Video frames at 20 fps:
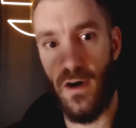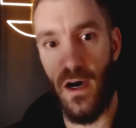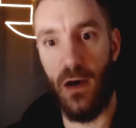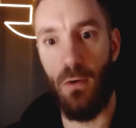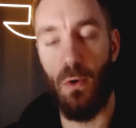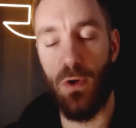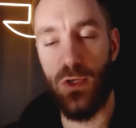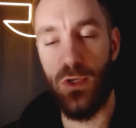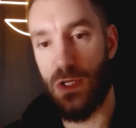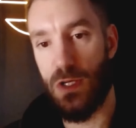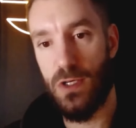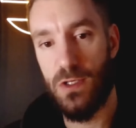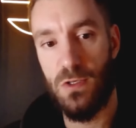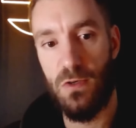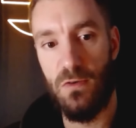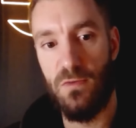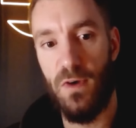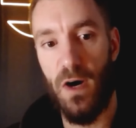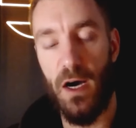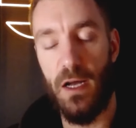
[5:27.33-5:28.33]
Watching these
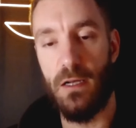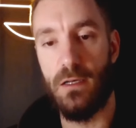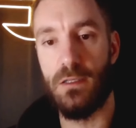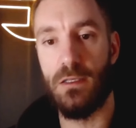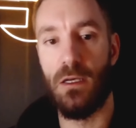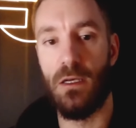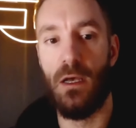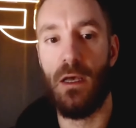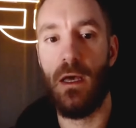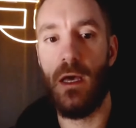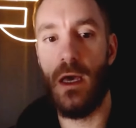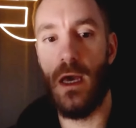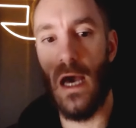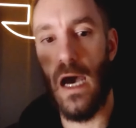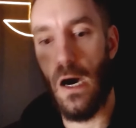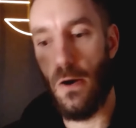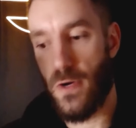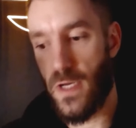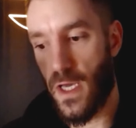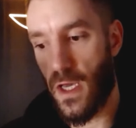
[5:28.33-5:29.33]
two fighters,
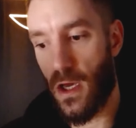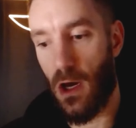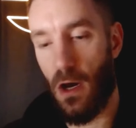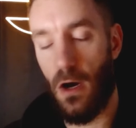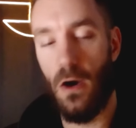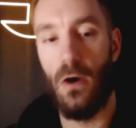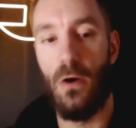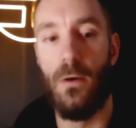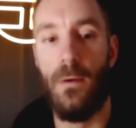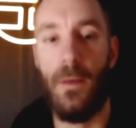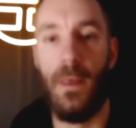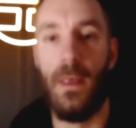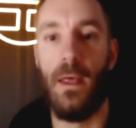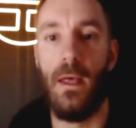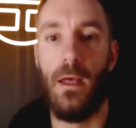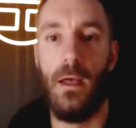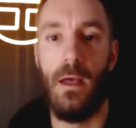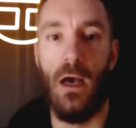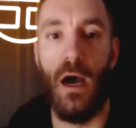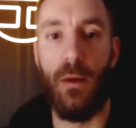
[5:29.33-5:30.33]
how it can go,
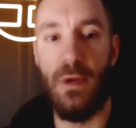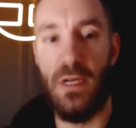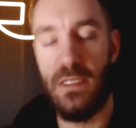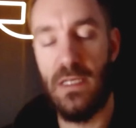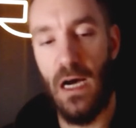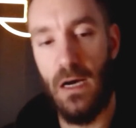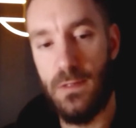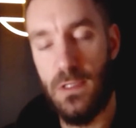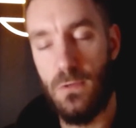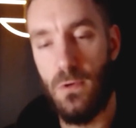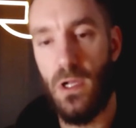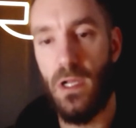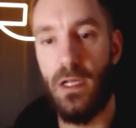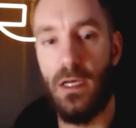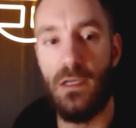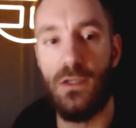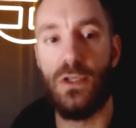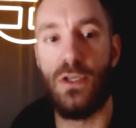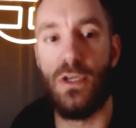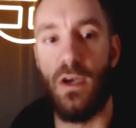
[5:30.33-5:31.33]
how many times they'll
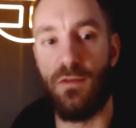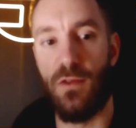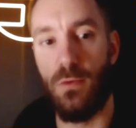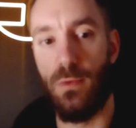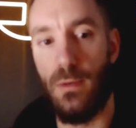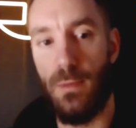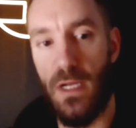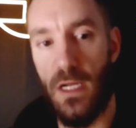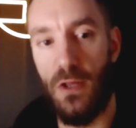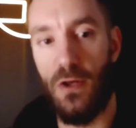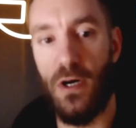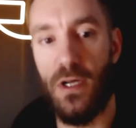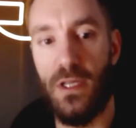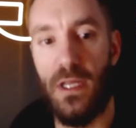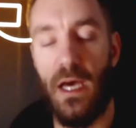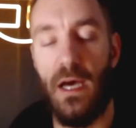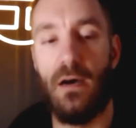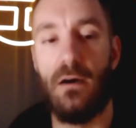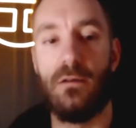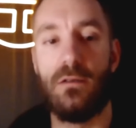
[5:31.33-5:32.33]
clinch, if there'll be many
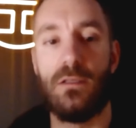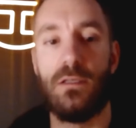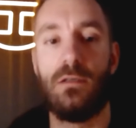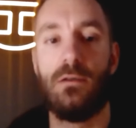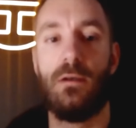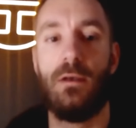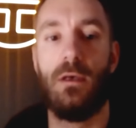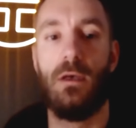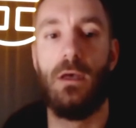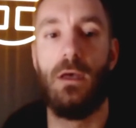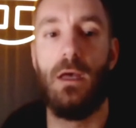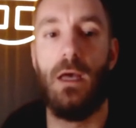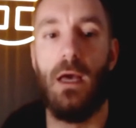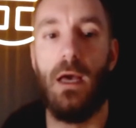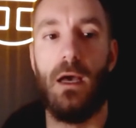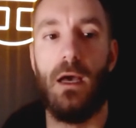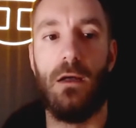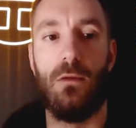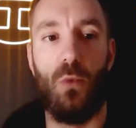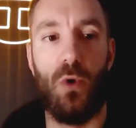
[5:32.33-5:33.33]
knockdowns,
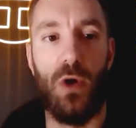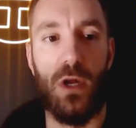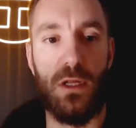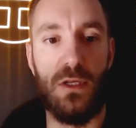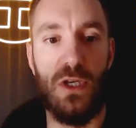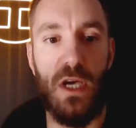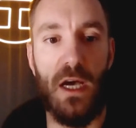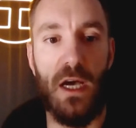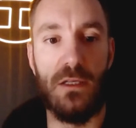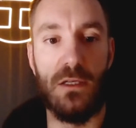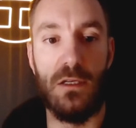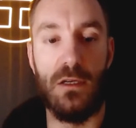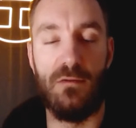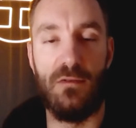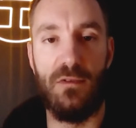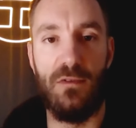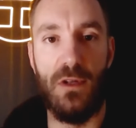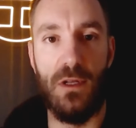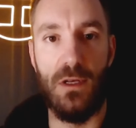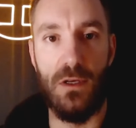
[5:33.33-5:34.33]
and what are the chances of
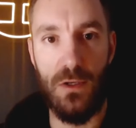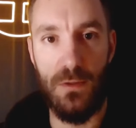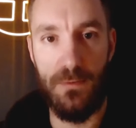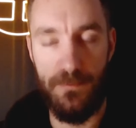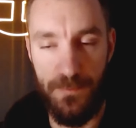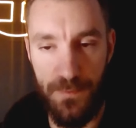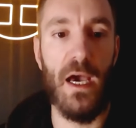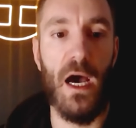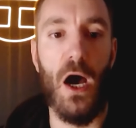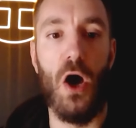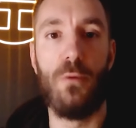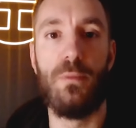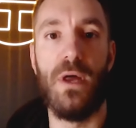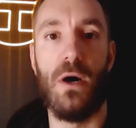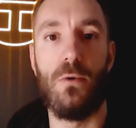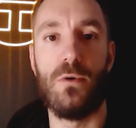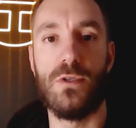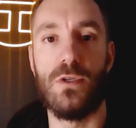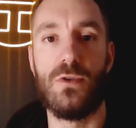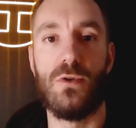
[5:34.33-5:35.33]
a finish. I hope
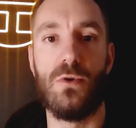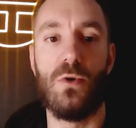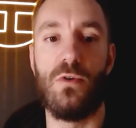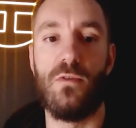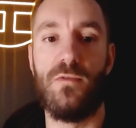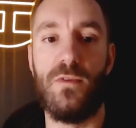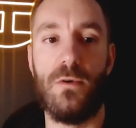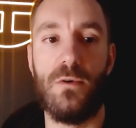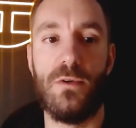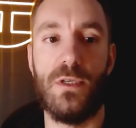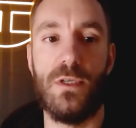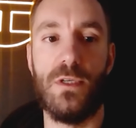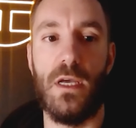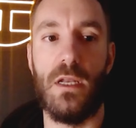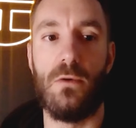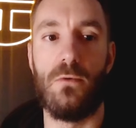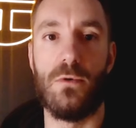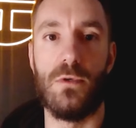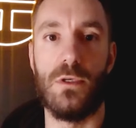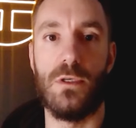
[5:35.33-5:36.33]
that wasn't too confusing
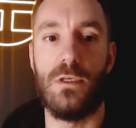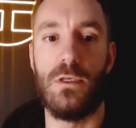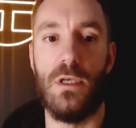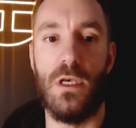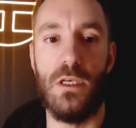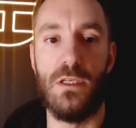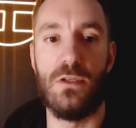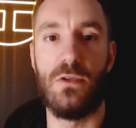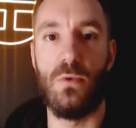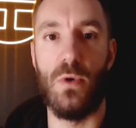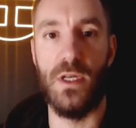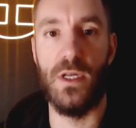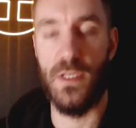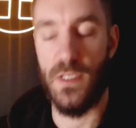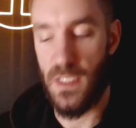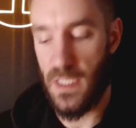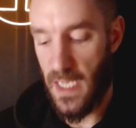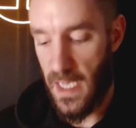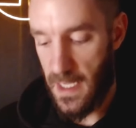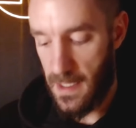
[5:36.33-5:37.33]
and it was easy to
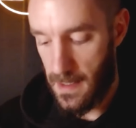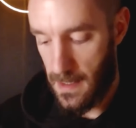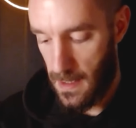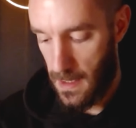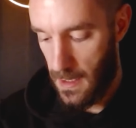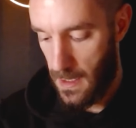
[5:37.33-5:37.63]
understand.